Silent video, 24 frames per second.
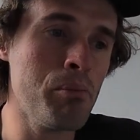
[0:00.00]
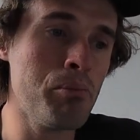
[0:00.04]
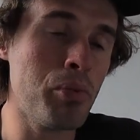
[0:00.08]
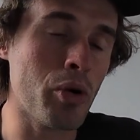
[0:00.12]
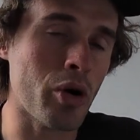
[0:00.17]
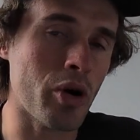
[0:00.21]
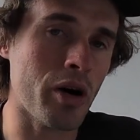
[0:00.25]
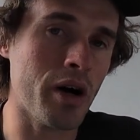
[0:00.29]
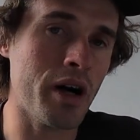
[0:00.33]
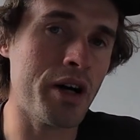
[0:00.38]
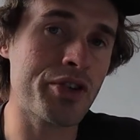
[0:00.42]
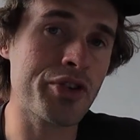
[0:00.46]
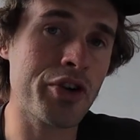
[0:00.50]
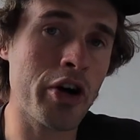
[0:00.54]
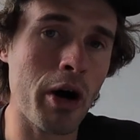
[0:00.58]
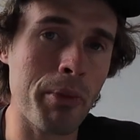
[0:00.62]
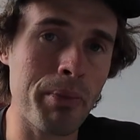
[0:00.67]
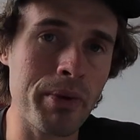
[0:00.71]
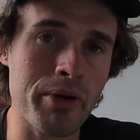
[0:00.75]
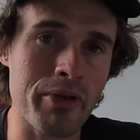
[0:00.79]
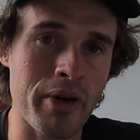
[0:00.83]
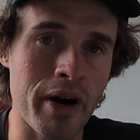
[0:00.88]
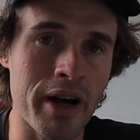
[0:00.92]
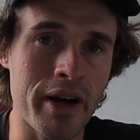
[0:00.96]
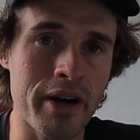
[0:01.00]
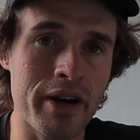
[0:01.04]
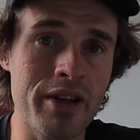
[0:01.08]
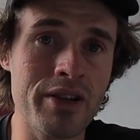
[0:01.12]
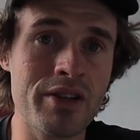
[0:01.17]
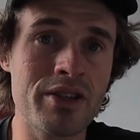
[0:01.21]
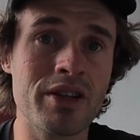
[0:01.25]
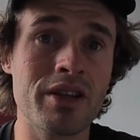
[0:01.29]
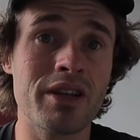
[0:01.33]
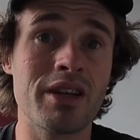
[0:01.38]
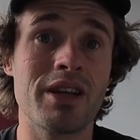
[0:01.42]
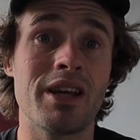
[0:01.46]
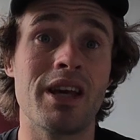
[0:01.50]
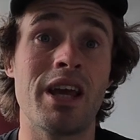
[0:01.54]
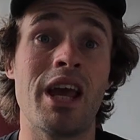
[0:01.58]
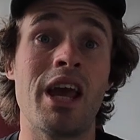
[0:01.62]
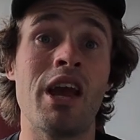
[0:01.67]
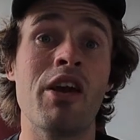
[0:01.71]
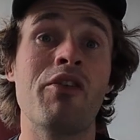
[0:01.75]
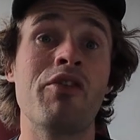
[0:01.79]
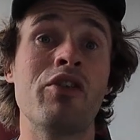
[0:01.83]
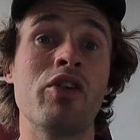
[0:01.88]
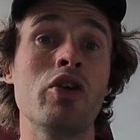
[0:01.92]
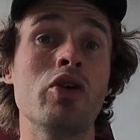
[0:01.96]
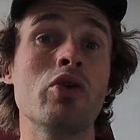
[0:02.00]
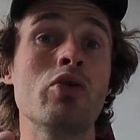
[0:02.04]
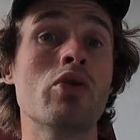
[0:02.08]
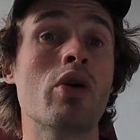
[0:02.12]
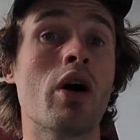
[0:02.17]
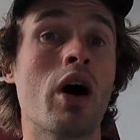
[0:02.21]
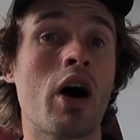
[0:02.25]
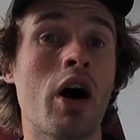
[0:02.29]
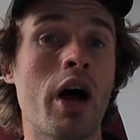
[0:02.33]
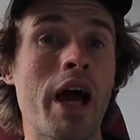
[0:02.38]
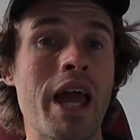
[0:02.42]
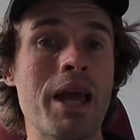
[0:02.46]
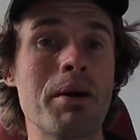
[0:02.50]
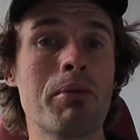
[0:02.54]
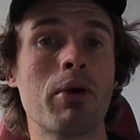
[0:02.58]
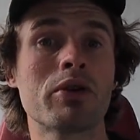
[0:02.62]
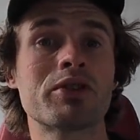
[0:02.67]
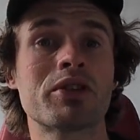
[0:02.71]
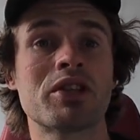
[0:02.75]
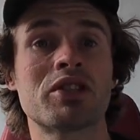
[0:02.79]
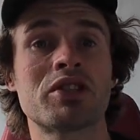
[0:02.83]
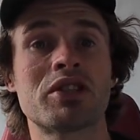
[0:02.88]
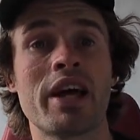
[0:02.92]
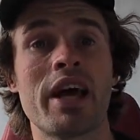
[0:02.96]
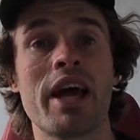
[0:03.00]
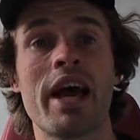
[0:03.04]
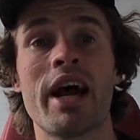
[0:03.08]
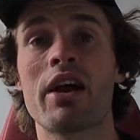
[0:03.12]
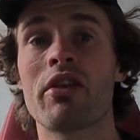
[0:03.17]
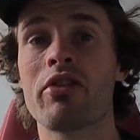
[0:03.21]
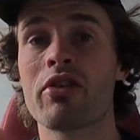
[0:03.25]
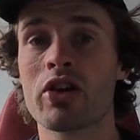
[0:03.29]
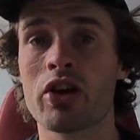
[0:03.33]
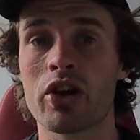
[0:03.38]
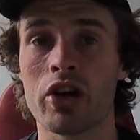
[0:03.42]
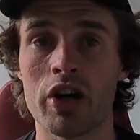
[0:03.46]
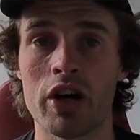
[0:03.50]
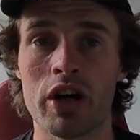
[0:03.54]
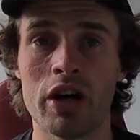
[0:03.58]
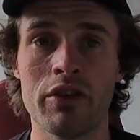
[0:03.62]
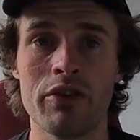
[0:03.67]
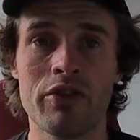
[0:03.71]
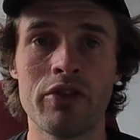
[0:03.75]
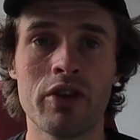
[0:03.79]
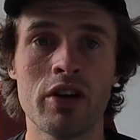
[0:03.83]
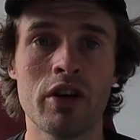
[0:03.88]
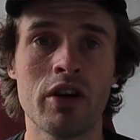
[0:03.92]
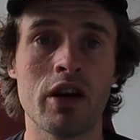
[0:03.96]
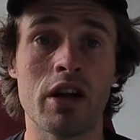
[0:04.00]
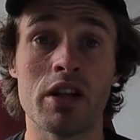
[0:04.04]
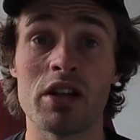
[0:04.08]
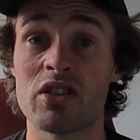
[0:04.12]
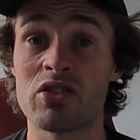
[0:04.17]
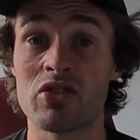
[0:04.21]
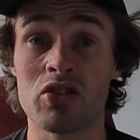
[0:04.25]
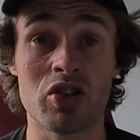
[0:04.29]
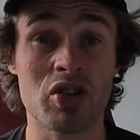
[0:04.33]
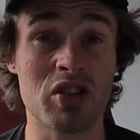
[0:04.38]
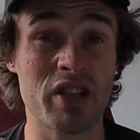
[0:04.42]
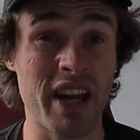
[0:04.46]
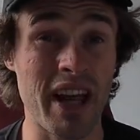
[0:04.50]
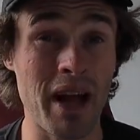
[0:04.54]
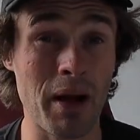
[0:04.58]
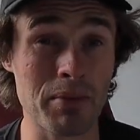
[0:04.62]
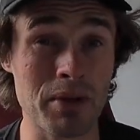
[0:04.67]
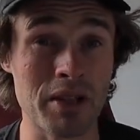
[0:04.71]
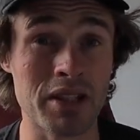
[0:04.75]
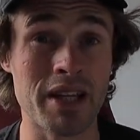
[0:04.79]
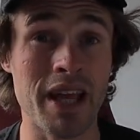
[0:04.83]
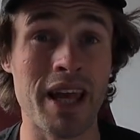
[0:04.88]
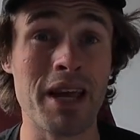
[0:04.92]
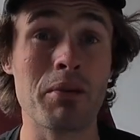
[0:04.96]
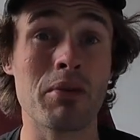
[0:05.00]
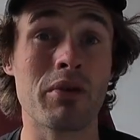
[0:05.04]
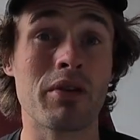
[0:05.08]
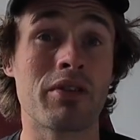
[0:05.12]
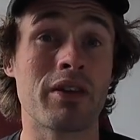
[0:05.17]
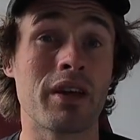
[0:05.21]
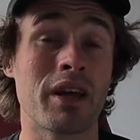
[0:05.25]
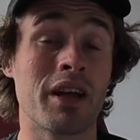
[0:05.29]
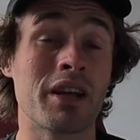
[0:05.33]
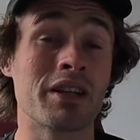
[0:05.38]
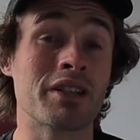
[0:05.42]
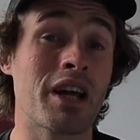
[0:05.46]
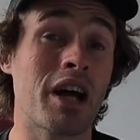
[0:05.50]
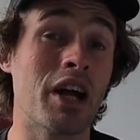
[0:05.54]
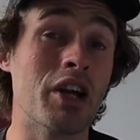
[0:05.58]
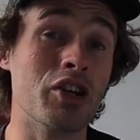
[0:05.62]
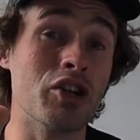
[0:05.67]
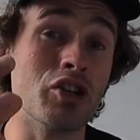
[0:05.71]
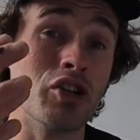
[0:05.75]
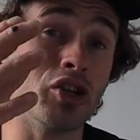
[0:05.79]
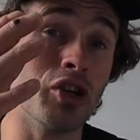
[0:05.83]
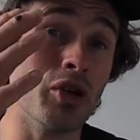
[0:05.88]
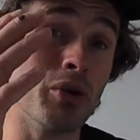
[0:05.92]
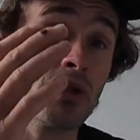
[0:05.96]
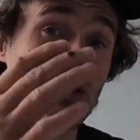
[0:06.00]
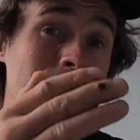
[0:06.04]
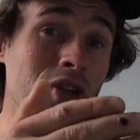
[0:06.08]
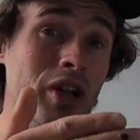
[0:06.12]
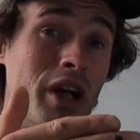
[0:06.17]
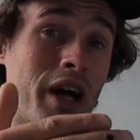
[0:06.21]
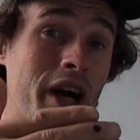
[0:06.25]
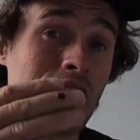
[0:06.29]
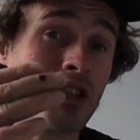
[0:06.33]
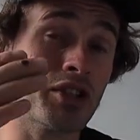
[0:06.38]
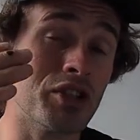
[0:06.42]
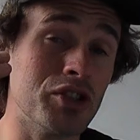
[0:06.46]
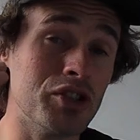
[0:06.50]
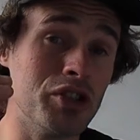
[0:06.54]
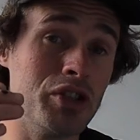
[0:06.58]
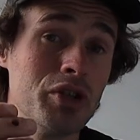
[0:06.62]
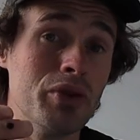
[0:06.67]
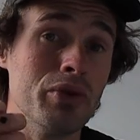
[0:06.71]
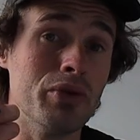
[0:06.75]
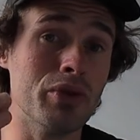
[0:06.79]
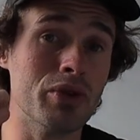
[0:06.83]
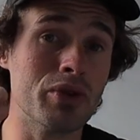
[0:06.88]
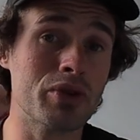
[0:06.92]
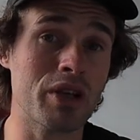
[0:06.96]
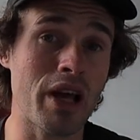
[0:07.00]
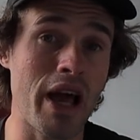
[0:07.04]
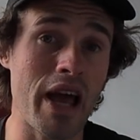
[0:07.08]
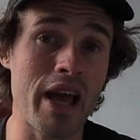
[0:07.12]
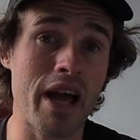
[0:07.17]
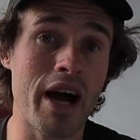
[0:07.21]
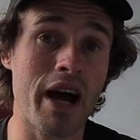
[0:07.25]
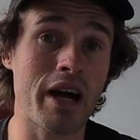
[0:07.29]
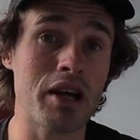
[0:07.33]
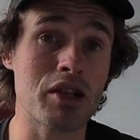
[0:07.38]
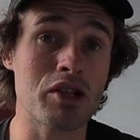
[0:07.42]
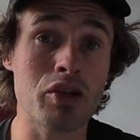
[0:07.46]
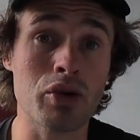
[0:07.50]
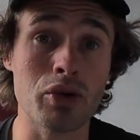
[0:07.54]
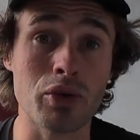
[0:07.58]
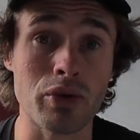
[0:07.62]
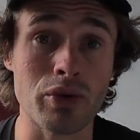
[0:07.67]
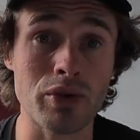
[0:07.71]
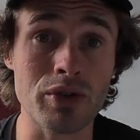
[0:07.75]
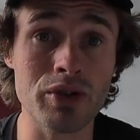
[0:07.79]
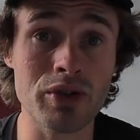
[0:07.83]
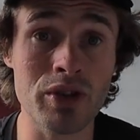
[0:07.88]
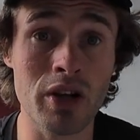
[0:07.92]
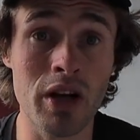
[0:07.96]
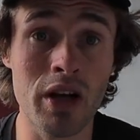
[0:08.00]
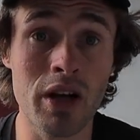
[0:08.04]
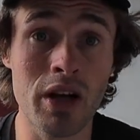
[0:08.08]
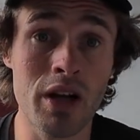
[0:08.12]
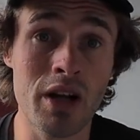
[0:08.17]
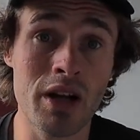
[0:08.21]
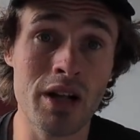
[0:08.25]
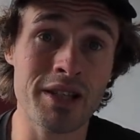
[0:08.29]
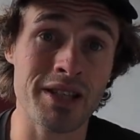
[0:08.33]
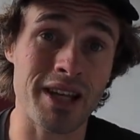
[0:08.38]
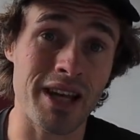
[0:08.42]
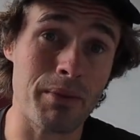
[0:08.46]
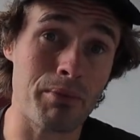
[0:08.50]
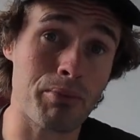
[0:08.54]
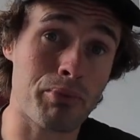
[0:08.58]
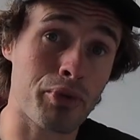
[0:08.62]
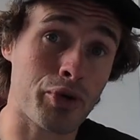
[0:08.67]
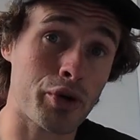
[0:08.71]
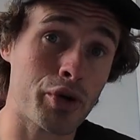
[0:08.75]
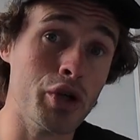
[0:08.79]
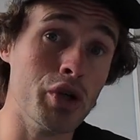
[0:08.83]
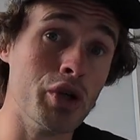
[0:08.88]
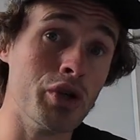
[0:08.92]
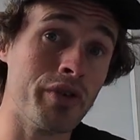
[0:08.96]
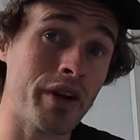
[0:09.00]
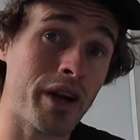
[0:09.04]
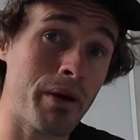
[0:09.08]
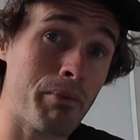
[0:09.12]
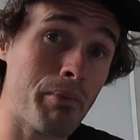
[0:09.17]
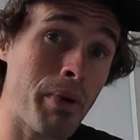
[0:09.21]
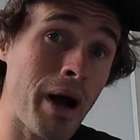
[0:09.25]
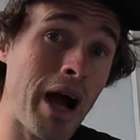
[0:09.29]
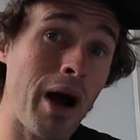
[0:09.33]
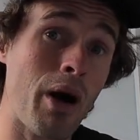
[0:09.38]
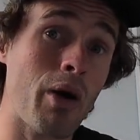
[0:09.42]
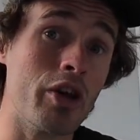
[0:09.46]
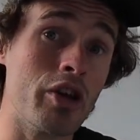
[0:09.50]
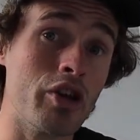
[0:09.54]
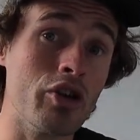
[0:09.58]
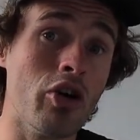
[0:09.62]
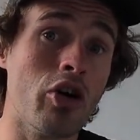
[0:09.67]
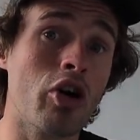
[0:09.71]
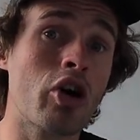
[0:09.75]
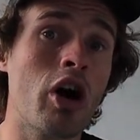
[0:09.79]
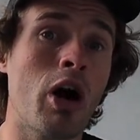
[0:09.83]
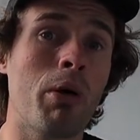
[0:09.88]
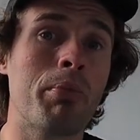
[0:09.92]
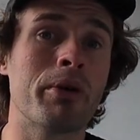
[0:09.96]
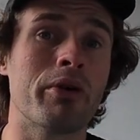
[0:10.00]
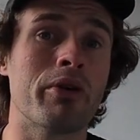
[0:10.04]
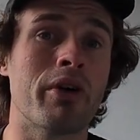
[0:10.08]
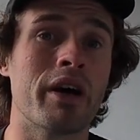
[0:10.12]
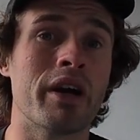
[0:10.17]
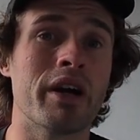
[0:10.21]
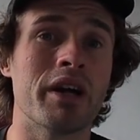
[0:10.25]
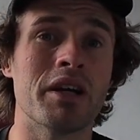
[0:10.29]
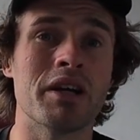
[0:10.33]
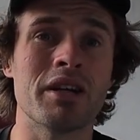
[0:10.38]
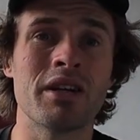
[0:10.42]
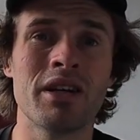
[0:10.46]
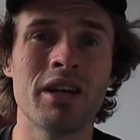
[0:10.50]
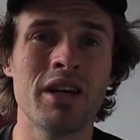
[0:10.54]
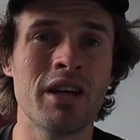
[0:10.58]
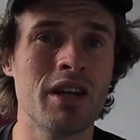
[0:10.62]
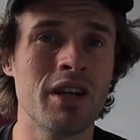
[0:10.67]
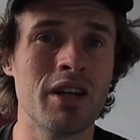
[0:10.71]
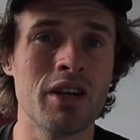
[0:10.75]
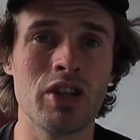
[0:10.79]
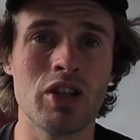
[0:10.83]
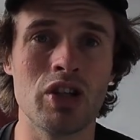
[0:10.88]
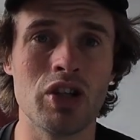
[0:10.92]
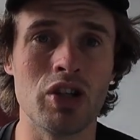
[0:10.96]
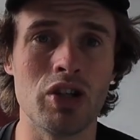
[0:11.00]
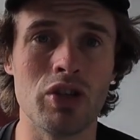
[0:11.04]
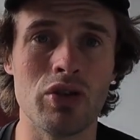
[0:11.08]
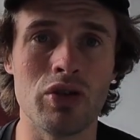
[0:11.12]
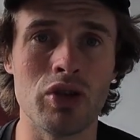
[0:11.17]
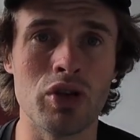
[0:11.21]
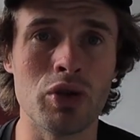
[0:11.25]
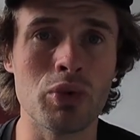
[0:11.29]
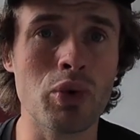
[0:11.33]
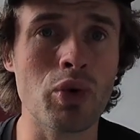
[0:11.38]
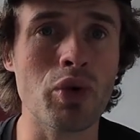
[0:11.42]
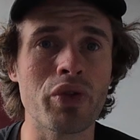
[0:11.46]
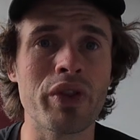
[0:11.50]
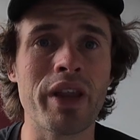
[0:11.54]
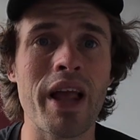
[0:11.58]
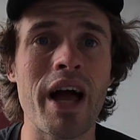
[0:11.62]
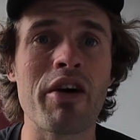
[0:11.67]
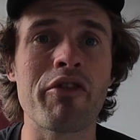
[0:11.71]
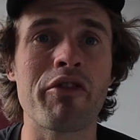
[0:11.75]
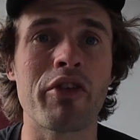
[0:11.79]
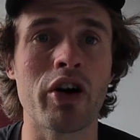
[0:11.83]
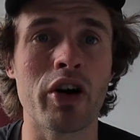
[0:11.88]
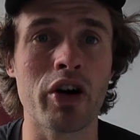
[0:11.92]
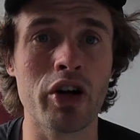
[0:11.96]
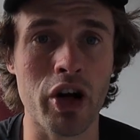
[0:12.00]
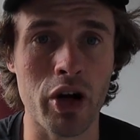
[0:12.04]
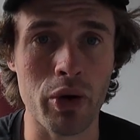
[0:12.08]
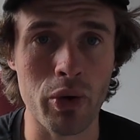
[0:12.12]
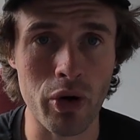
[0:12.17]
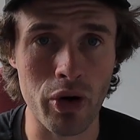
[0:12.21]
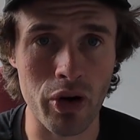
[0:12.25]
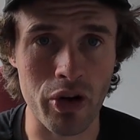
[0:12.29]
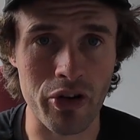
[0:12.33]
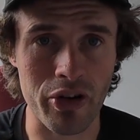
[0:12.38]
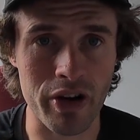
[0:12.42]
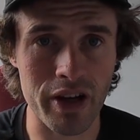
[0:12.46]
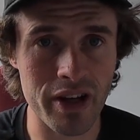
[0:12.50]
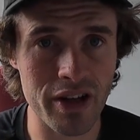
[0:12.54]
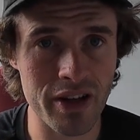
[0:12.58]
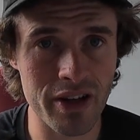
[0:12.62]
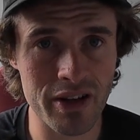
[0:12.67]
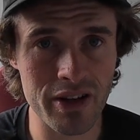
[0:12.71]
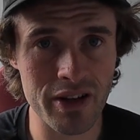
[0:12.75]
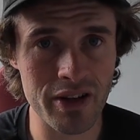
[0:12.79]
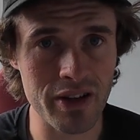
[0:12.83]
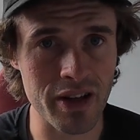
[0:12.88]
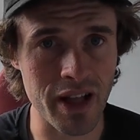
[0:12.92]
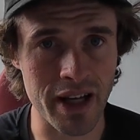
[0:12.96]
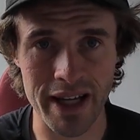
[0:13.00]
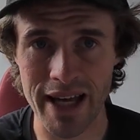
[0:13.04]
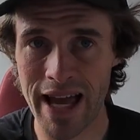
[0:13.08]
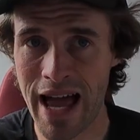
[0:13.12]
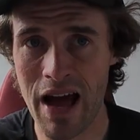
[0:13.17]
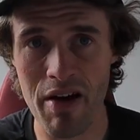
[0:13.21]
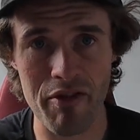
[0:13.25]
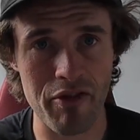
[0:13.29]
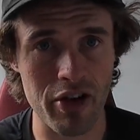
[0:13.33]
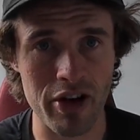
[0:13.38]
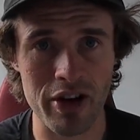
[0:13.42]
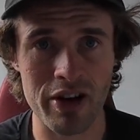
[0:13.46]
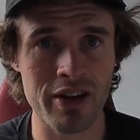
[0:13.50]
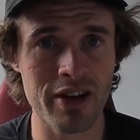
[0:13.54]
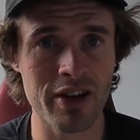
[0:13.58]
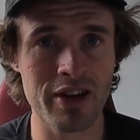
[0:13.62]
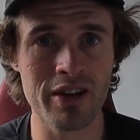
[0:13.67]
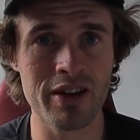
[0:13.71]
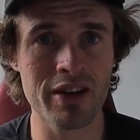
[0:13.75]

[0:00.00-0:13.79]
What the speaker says: But as copywriters, if you are able to stay ahead of the curve and just stay up to date with things and utilize and use AI tools to improve and empower your copywriting, you never go hungry, like ever.